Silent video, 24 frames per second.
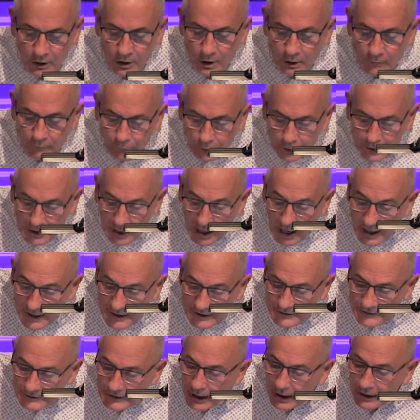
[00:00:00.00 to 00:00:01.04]
For God
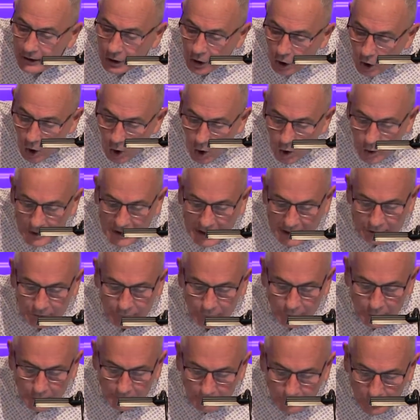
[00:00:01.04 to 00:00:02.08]
has not called us
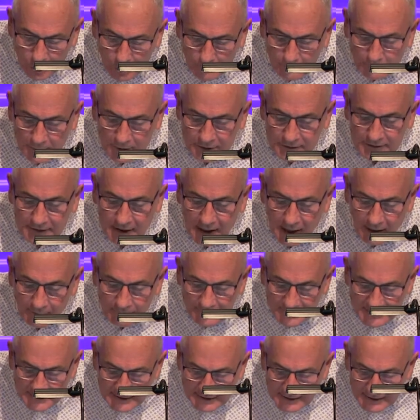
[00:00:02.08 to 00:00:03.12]
for the purpose
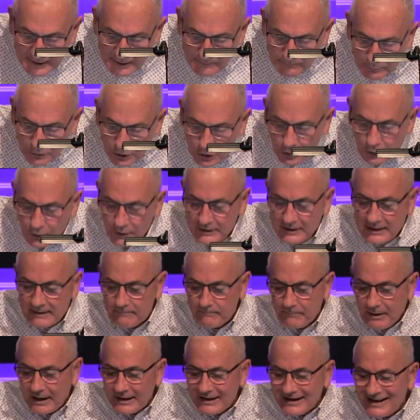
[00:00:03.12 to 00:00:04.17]
of impurity,
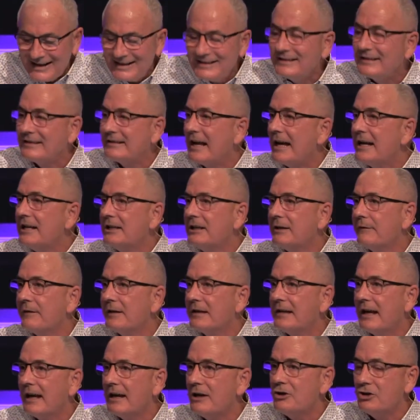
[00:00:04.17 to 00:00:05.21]
but in
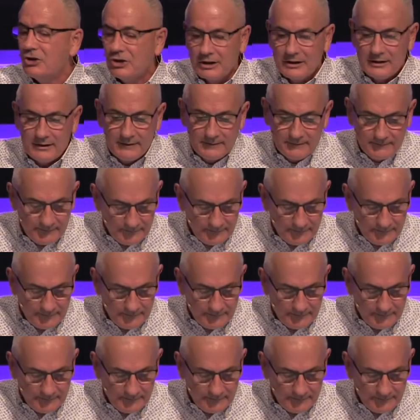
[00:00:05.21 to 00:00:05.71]
sanctification.